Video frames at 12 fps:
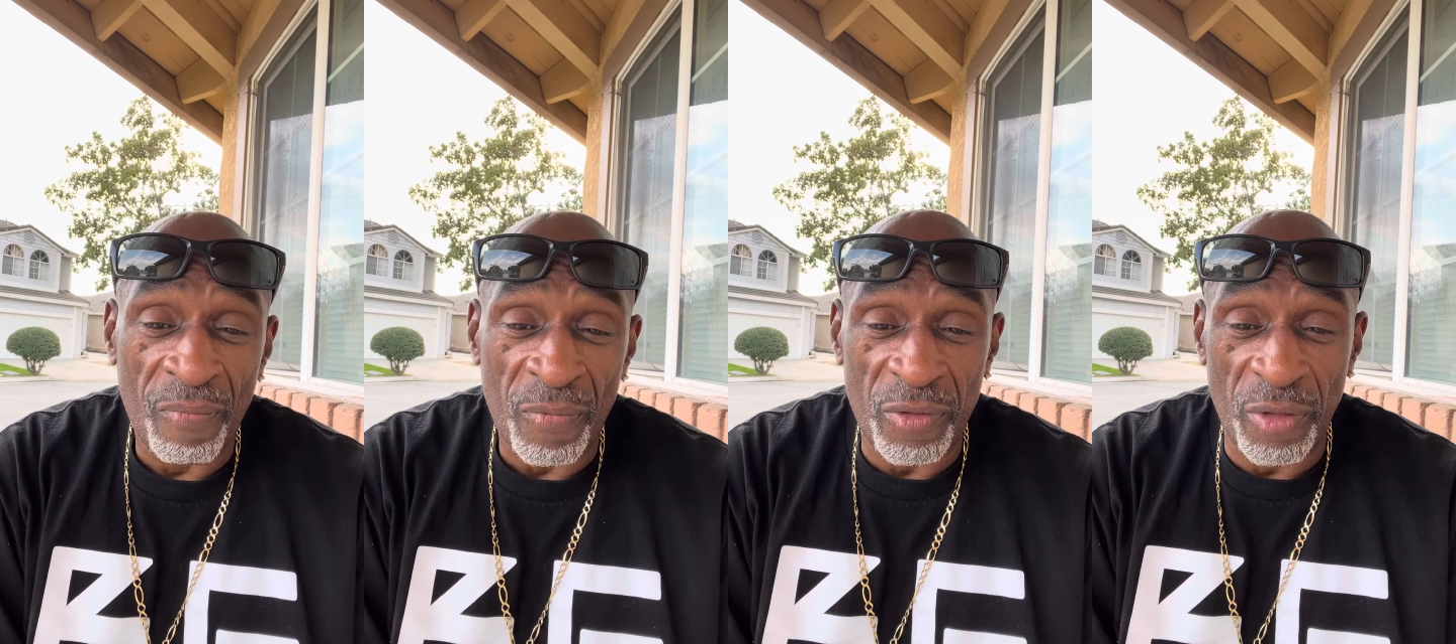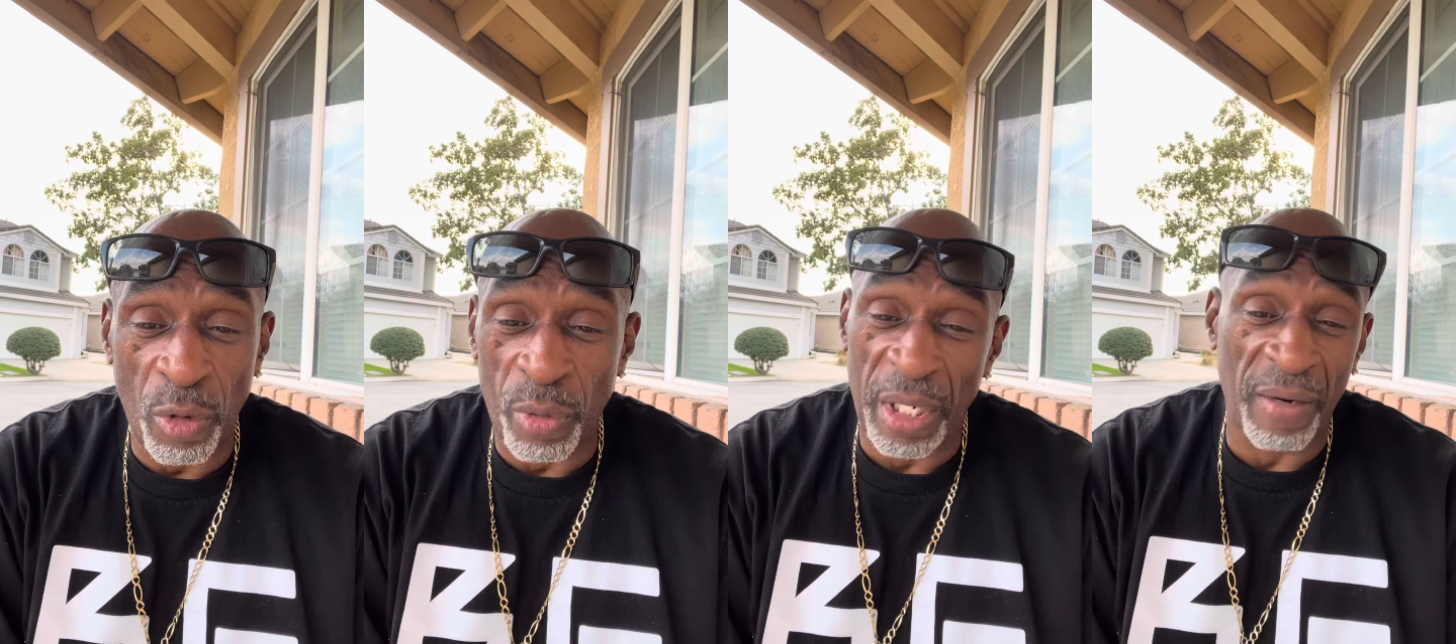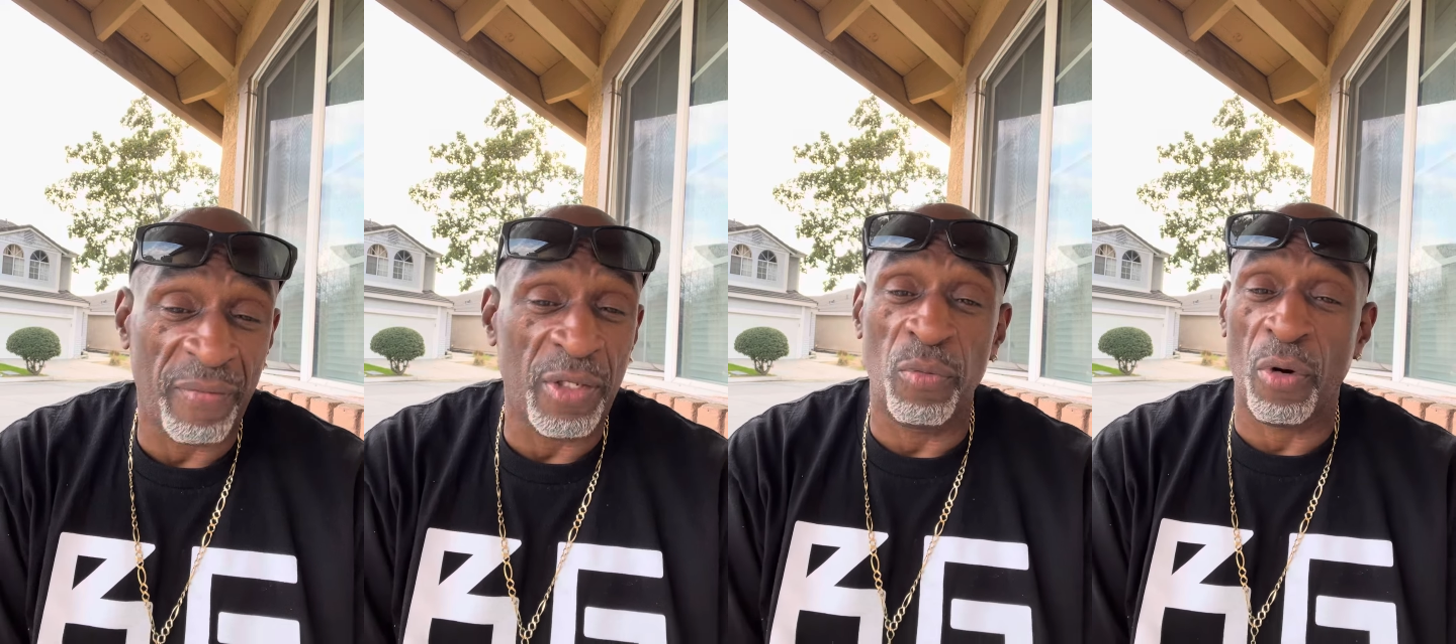You know, whatever
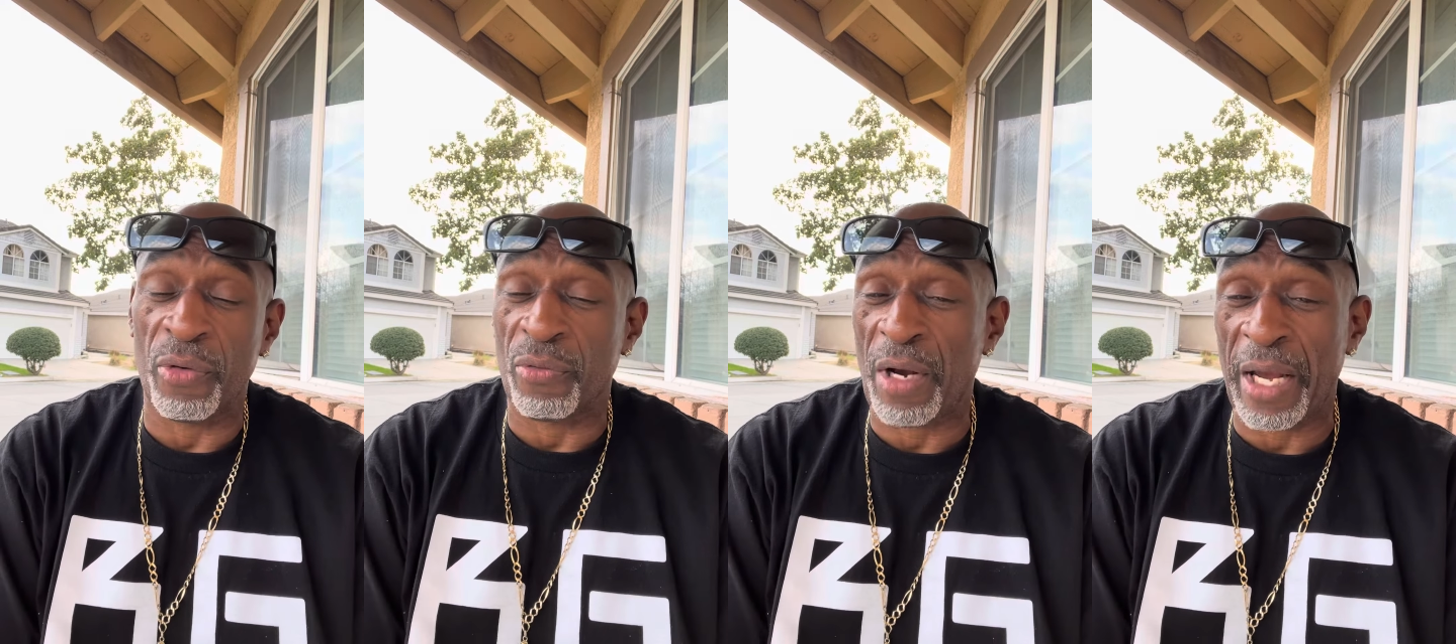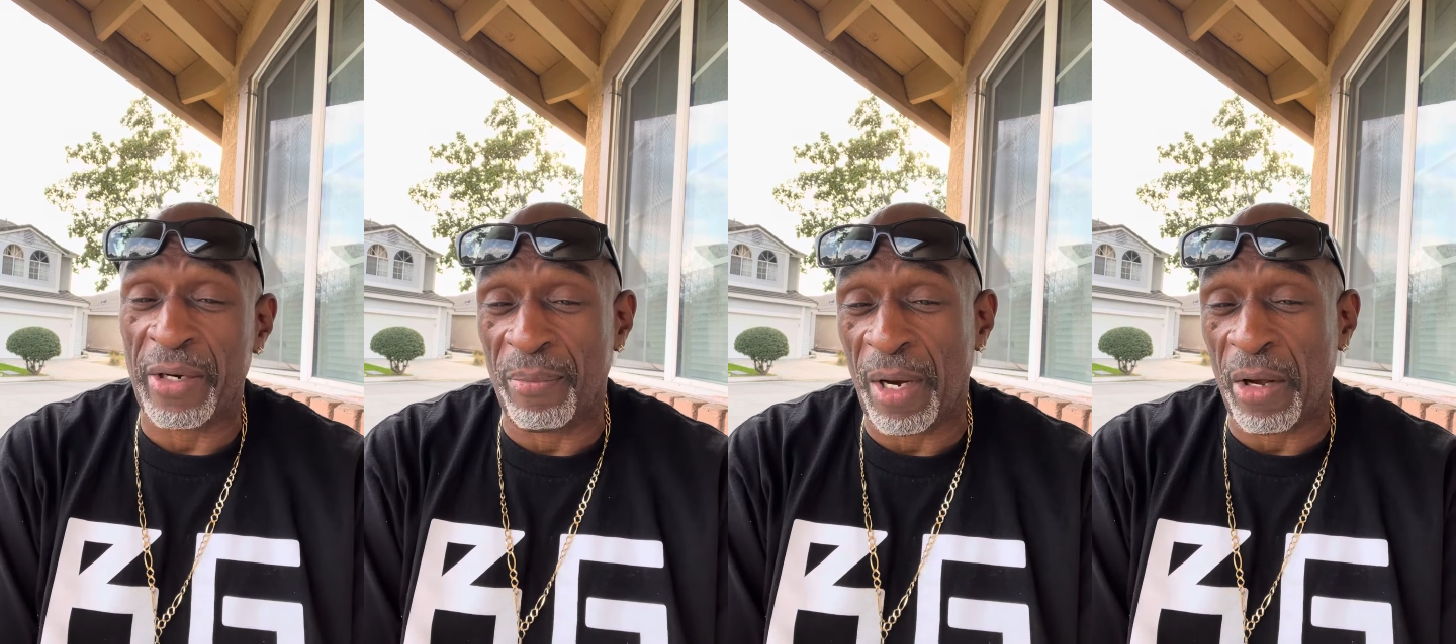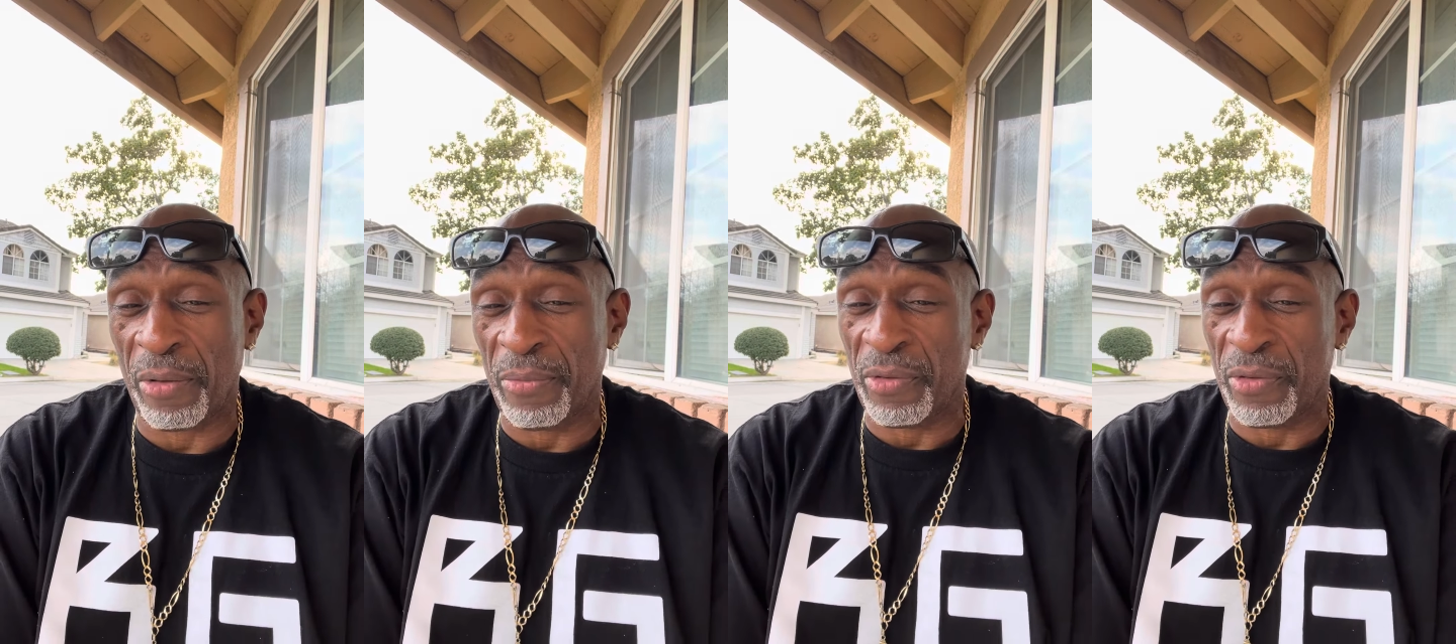you want to write about them,